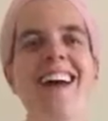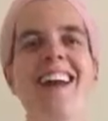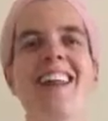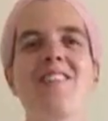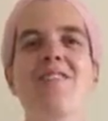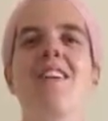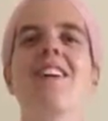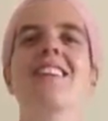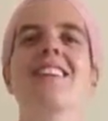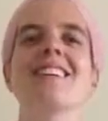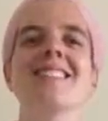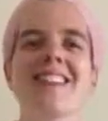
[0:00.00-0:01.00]
And I
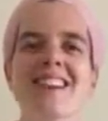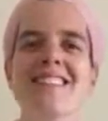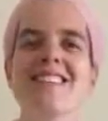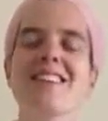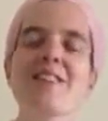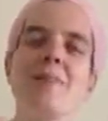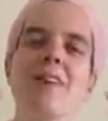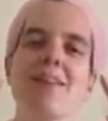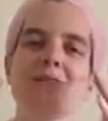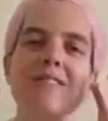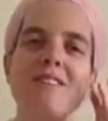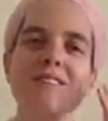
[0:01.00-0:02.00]
felt the intensity, but I
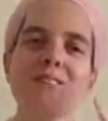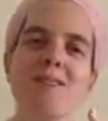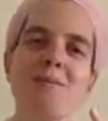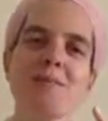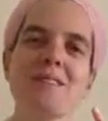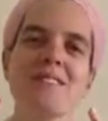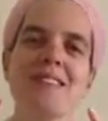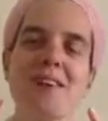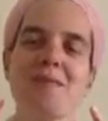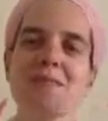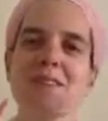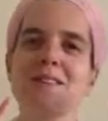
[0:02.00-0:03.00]
was also able to say
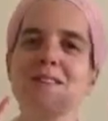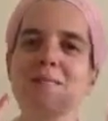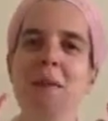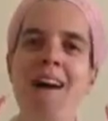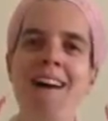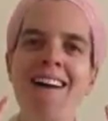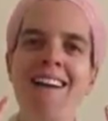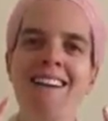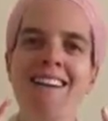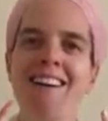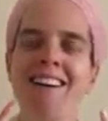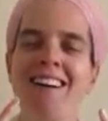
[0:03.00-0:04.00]
it with a
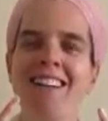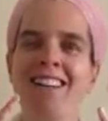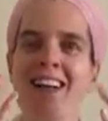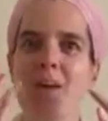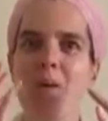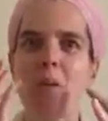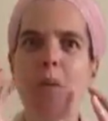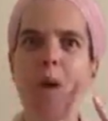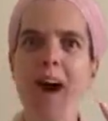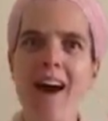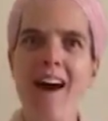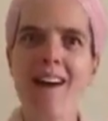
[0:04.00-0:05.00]
smile, like,
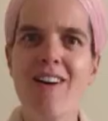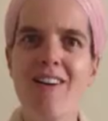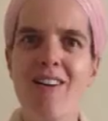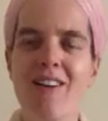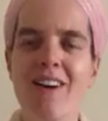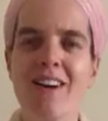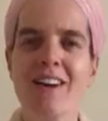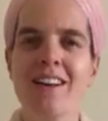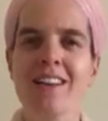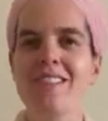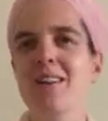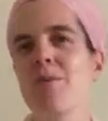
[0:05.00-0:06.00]
wow,
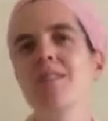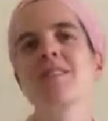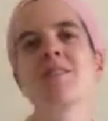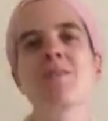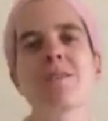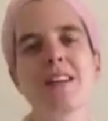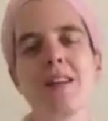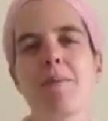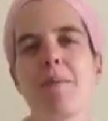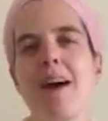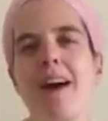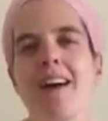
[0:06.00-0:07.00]
because I wasn't holding
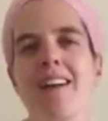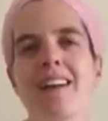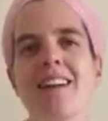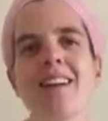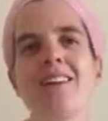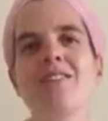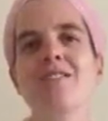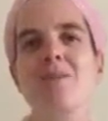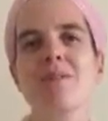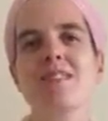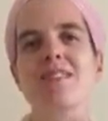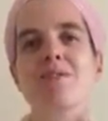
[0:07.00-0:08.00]
it back, and I also
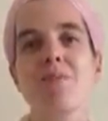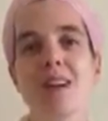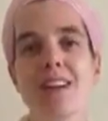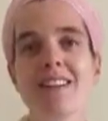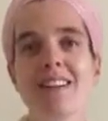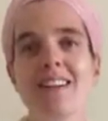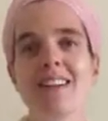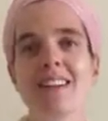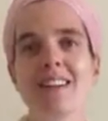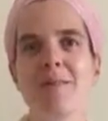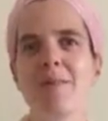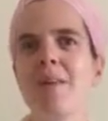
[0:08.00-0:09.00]
wasn't directing it at
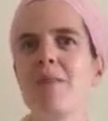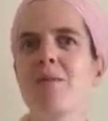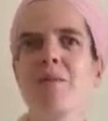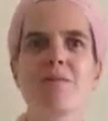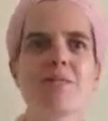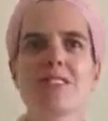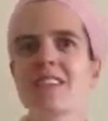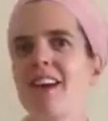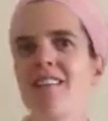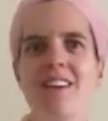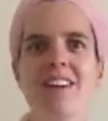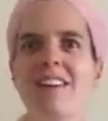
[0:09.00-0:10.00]
him. We were just
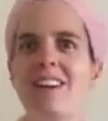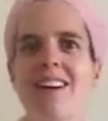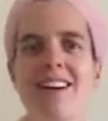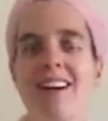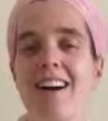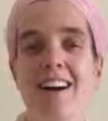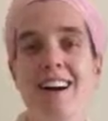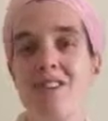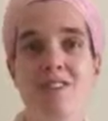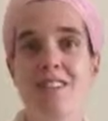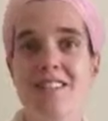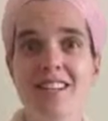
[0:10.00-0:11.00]
having a
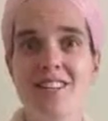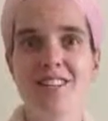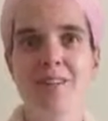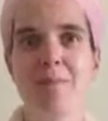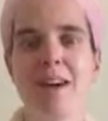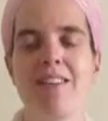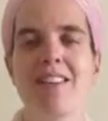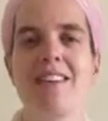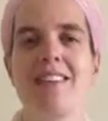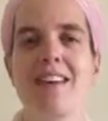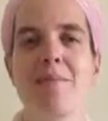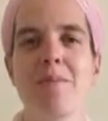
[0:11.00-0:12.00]
conversation about it in
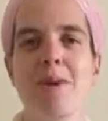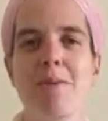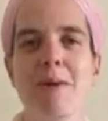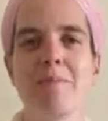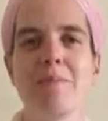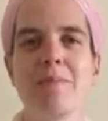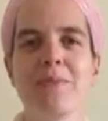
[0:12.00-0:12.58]
that moment.